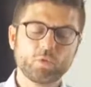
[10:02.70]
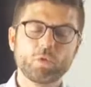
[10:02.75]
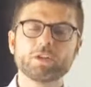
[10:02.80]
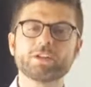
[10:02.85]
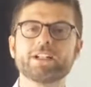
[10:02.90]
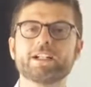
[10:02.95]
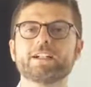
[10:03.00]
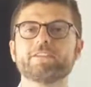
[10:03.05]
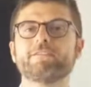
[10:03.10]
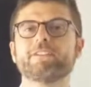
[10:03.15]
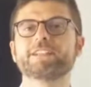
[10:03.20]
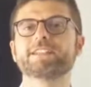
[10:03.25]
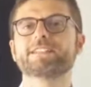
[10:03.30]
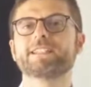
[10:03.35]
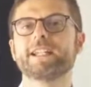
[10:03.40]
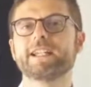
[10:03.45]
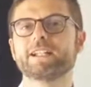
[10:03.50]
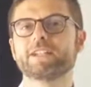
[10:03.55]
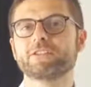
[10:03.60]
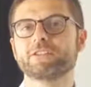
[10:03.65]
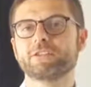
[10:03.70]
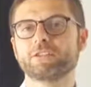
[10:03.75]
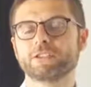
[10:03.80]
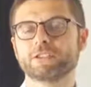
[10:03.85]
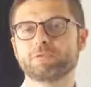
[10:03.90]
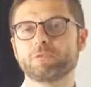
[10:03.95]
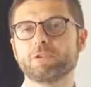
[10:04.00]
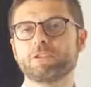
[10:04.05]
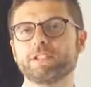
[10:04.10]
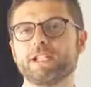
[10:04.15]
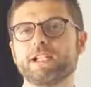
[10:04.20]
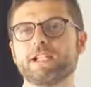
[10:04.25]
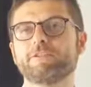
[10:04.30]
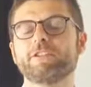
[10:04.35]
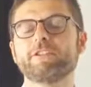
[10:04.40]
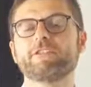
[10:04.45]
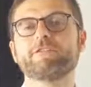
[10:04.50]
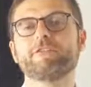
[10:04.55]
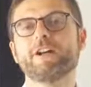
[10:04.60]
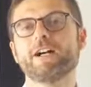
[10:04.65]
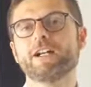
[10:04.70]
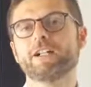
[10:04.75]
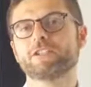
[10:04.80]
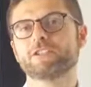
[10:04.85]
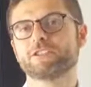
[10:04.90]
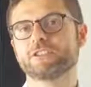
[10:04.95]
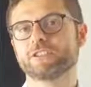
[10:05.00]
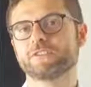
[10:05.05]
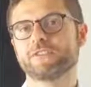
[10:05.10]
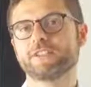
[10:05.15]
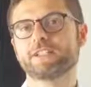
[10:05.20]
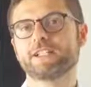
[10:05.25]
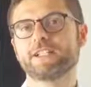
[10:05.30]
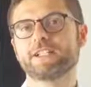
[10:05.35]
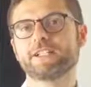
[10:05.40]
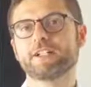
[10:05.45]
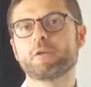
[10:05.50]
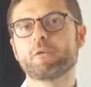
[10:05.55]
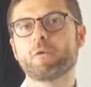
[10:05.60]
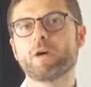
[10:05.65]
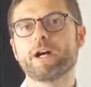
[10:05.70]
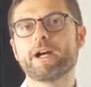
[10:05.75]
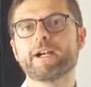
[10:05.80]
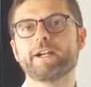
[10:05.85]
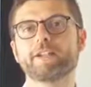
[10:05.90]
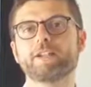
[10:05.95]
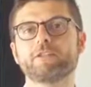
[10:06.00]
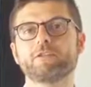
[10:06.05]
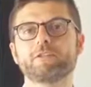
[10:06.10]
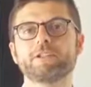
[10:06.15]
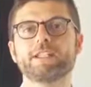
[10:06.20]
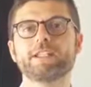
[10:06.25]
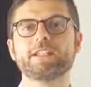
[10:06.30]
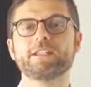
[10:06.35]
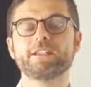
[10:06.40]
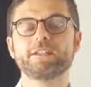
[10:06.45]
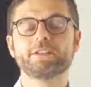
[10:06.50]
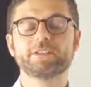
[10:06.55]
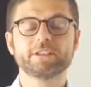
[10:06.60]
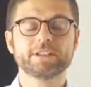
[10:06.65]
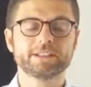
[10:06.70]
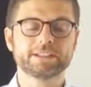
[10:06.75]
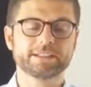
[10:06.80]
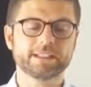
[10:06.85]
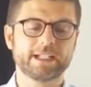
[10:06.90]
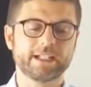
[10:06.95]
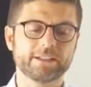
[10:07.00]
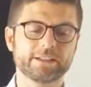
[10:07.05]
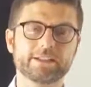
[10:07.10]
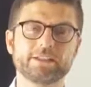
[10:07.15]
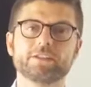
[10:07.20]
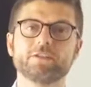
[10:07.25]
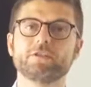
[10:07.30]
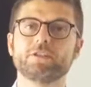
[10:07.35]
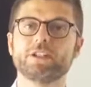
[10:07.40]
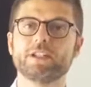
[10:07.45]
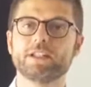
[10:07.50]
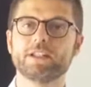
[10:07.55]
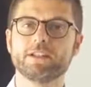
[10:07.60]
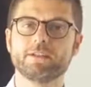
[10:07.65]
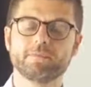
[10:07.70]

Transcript: what are the sectors, what are the functions that are required to an interior designer today?